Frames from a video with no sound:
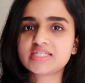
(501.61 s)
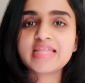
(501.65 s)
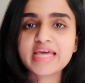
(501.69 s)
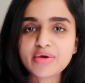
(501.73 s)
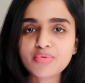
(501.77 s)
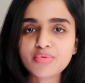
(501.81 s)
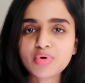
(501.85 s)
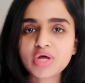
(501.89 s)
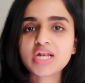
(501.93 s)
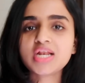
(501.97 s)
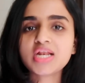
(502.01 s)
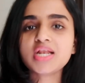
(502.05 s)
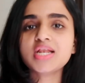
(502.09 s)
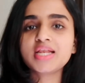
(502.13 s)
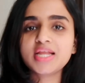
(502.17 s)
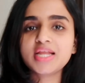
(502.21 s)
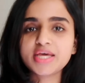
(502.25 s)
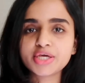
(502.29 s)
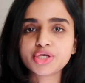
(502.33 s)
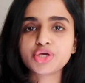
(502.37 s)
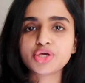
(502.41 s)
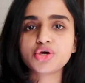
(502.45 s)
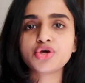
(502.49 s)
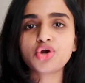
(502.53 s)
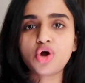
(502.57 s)
they will
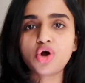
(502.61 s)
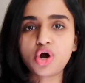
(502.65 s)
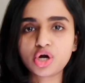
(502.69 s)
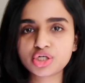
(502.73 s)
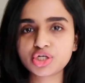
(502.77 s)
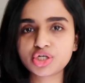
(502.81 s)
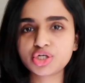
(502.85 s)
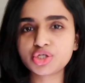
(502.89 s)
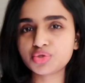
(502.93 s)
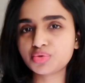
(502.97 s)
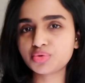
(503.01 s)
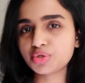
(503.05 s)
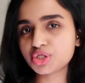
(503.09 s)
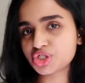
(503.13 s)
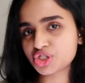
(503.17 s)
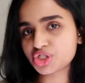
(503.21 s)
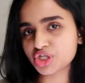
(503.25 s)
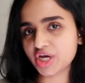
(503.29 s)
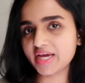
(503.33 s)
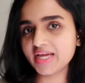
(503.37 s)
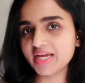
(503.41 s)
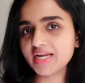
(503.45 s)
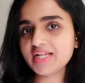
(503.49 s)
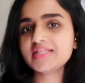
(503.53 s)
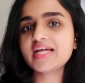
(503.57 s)
link your order to a
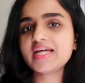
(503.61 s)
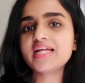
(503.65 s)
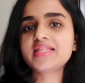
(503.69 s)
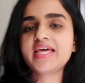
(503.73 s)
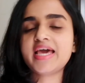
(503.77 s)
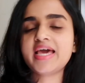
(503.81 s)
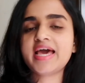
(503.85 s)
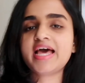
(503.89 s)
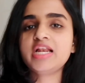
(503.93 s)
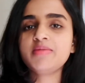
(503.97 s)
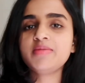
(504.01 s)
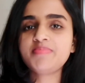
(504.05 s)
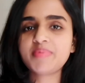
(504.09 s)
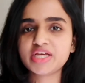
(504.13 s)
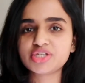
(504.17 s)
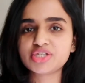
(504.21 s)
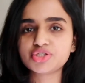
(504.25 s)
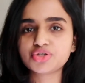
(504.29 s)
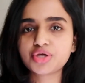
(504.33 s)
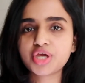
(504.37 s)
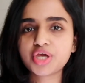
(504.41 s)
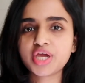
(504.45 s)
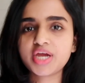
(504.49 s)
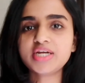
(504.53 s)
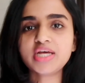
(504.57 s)
child that they help
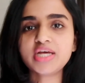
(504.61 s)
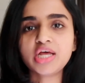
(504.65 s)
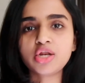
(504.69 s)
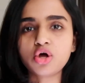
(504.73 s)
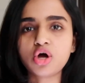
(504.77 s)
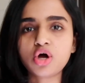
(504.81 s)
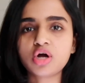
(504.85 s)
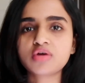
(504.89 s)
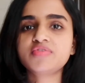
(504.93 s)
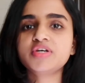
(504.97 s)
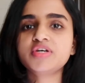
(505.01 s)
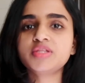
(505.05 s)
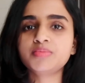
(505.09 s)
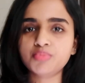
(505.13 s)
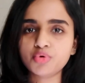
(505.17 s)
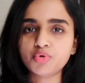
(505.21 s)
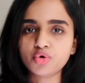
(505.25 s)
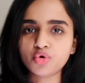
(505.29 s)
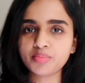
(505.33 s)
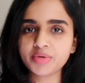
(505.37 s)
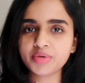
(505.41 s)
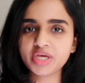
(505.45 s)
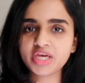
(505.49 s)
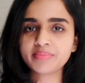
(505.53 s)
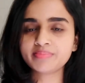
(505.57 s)
educate along with
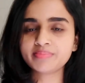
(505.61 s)
Bhumi.